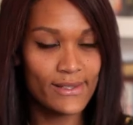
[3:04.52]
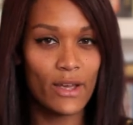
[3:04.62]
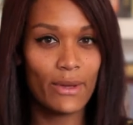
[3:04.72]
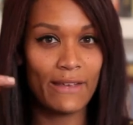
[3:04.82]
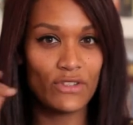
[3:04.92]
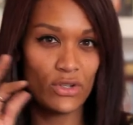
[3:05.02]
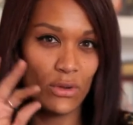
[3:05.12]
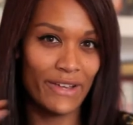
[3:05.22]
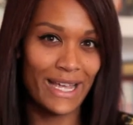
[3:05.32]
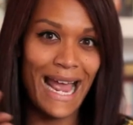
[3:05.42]
so it gives you
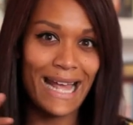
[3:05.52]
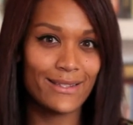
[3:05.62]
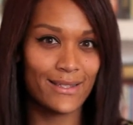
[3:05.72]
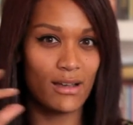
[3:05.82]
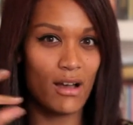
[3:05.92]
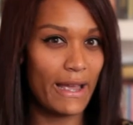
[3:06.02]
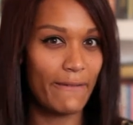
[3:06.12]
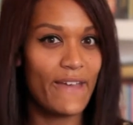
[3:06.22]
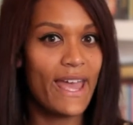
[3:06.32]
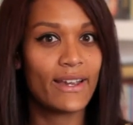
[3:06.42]
sort of a cat's eye
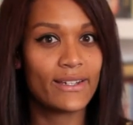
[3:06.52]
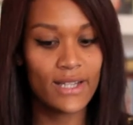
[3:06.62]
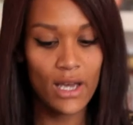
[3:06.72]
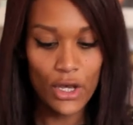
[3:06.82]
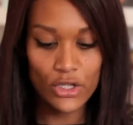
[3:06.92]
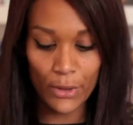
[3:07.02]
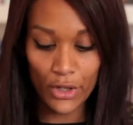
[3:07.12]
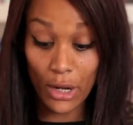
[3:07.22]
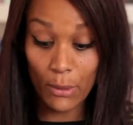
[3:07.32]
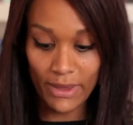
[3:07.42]
effect. So I'm
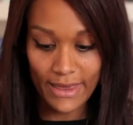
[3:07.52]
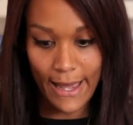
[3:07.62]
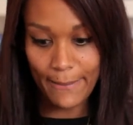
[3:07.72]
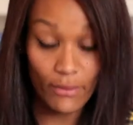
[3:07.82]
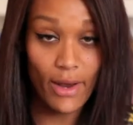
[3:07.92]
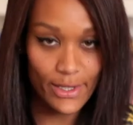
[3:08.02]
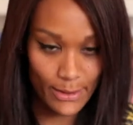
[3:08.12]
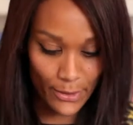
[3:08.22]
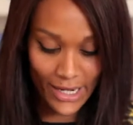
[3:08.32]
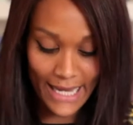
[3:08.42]
going to go on with them. Right,
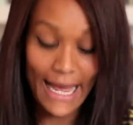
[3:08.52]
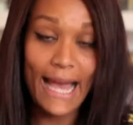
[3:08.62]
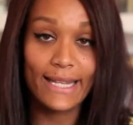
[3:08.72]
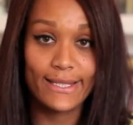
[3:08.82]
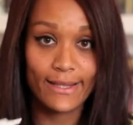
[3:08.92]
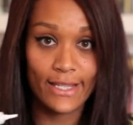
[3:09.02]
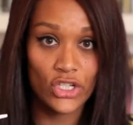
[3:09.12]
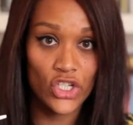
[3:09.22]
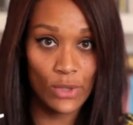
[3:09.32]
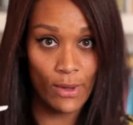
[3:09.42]
so I'm going to add
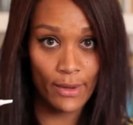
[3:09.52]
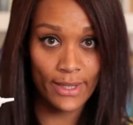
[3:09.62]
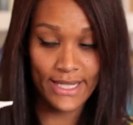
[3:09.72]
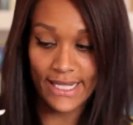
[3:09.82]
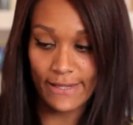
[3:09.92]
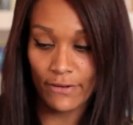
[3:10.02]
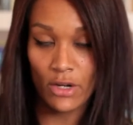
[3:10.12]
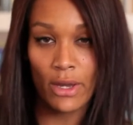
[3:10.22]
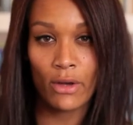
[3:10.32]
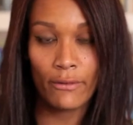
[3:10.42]
this duo adhesive
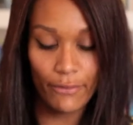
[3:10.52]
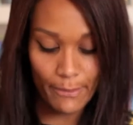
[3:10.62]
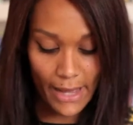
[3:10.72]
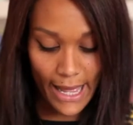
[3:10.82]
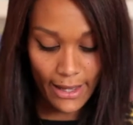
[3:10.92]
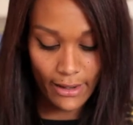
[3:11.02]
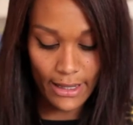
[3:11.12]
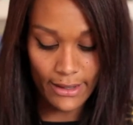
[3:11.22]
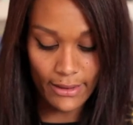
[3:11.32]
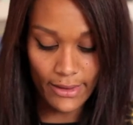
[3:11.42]
glue I got from MAC,
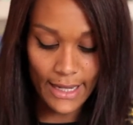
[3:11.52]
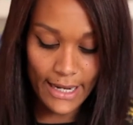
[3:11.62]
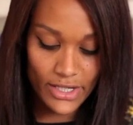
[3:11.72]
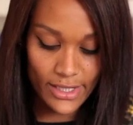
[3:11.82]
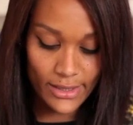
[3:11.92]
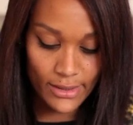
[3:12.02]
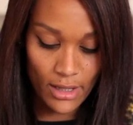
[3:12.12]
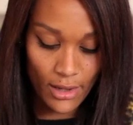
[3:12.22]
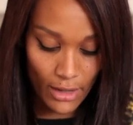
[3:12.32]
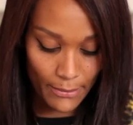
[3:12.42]
and the
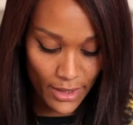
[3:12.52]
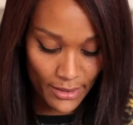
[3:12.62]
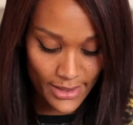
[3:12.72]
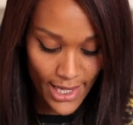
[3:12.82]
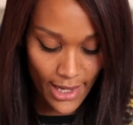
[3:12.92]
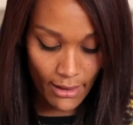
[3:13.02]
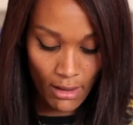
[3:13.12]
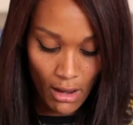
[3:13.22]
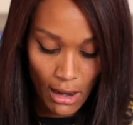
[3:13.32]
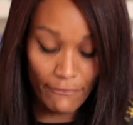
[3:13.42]
lashes that I'm using
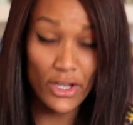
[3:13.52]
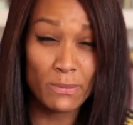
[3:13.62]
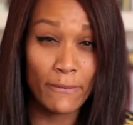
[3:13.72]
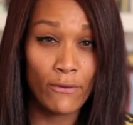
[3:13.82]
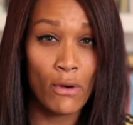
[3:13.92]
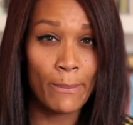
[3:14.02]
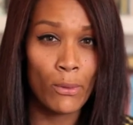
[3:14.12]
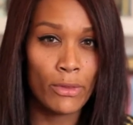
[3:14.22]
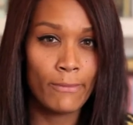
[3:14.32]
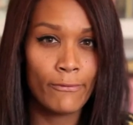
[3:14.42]
I've used before. I
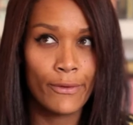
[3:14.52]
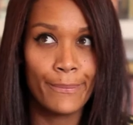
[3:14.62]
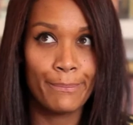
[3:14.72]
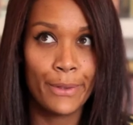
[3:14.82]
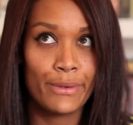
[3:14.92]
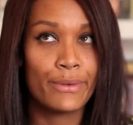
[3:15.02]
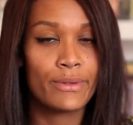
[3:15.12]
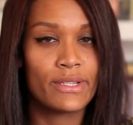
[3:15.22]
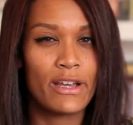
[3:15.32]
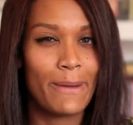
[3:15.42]
bought them from
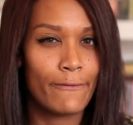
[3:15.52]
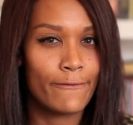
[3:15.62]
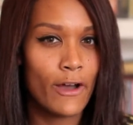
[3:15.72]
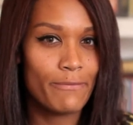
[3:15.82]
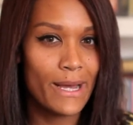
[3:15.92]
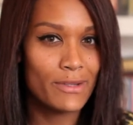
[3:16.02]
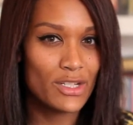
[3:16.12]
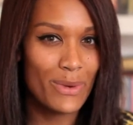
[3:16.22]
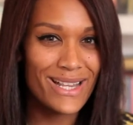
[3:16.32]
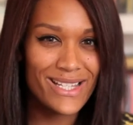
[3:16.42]
Boots. They're about
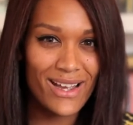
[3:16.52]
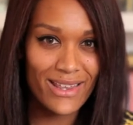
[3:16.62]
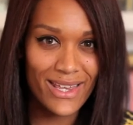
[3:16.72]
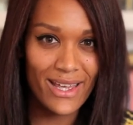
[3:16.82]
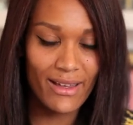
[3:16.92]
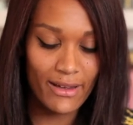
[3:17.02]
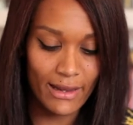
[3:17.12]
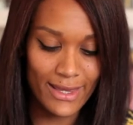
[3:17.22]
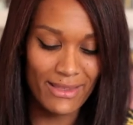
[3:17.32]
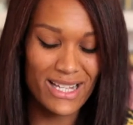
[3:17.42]
£5.20 I think.
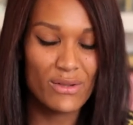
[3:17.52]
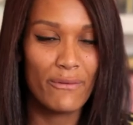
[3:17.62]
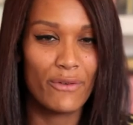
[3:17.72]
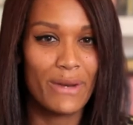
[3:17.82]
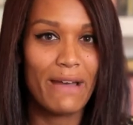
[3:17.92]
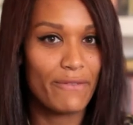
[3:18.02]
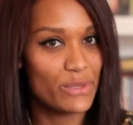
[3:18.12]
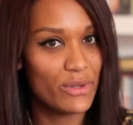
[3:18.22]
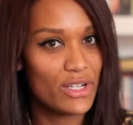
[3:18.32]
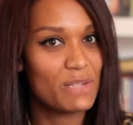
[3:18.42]
I think that's sort of on
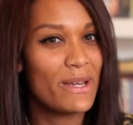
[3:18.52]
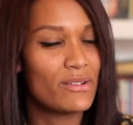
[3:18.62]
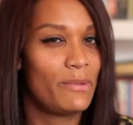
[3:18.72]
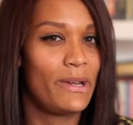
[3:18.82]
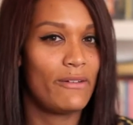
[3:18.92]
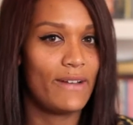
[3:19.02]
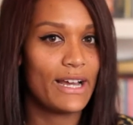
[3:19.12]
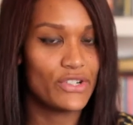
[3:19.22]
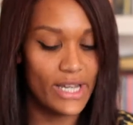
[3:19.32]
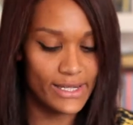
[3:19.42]
average what you'd spend on a pair of
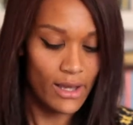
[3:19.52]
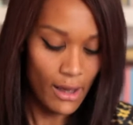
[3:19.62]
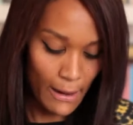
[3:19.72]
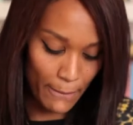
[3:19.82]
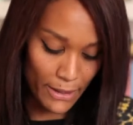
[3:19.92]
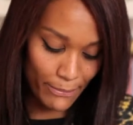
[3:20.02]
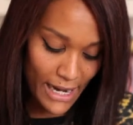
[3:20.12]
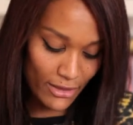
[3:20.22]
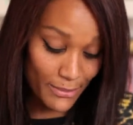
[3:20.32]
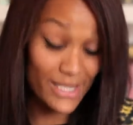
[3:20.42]
lashes, but the
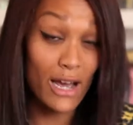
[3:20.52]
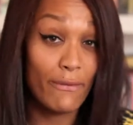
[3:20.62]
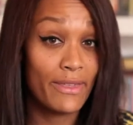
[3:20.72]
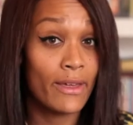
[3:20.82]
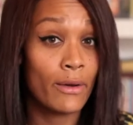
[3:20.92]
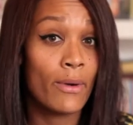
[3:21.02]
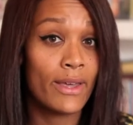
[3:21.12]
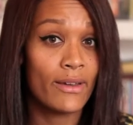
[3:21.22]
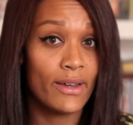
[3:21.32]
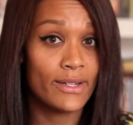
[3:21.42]
brand themselves I think are
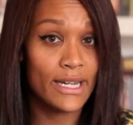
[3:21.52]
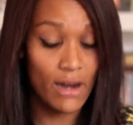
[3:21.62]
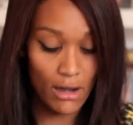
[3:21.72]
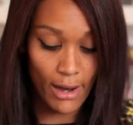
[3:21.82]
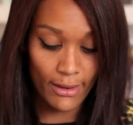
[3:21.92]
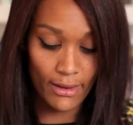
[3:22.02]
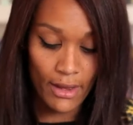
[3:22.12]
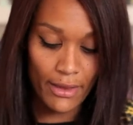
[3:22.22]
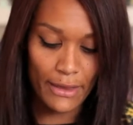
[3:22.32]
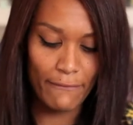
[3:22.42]
quite good, and I like
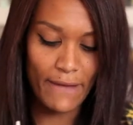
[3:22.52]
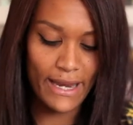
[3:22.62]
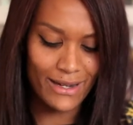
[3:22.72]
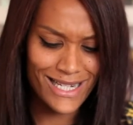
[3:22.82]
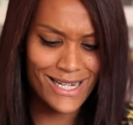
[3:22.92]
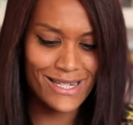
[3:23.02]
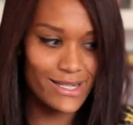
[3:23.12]
the effect. I said